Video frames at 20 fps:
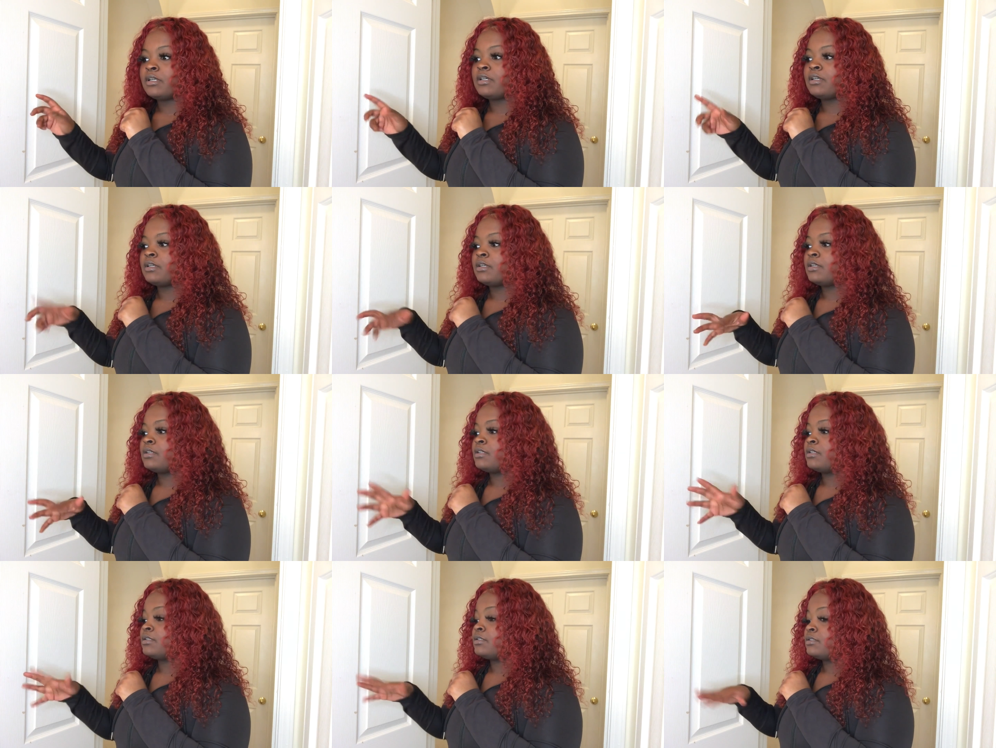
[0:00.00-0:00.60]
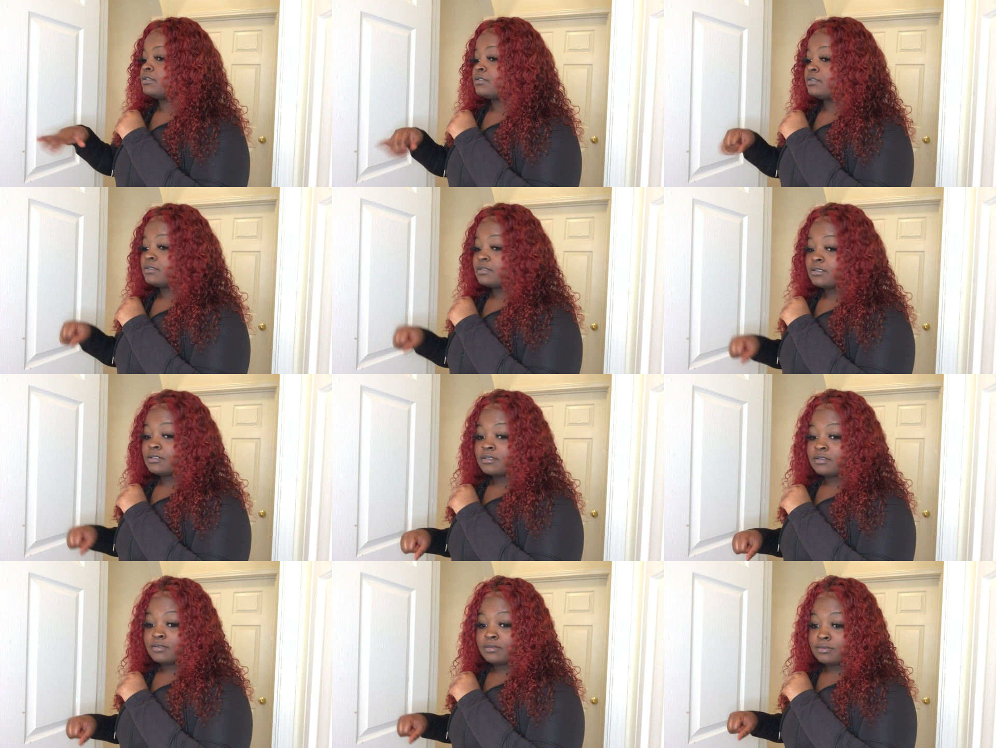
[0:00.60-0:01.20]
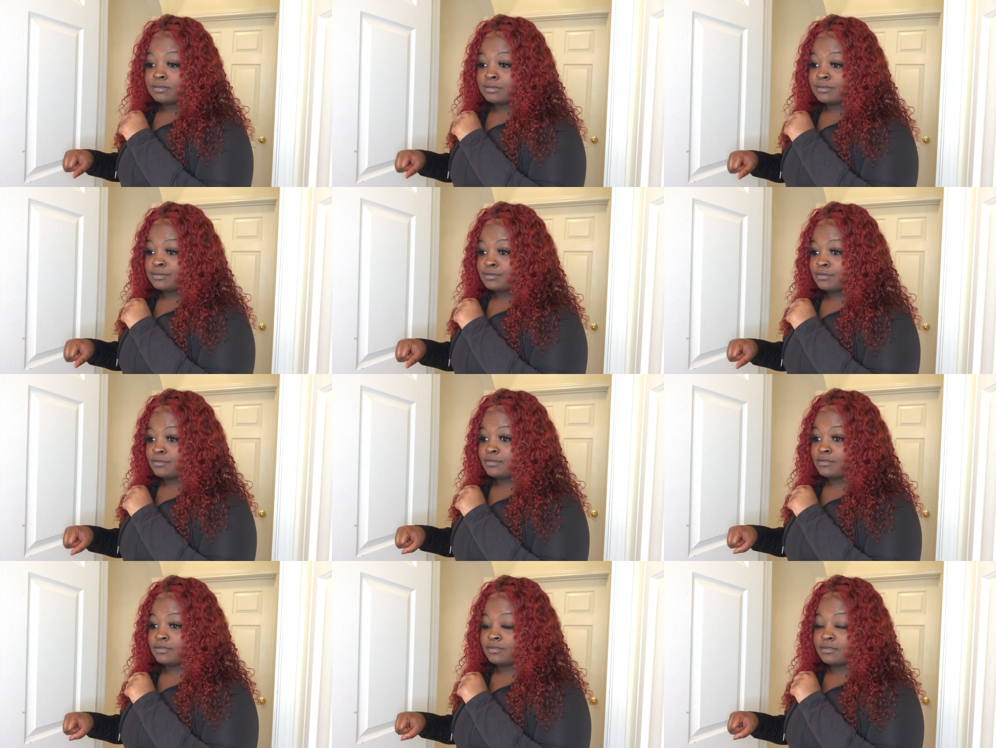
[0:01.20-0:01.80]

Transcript: (no one is talking)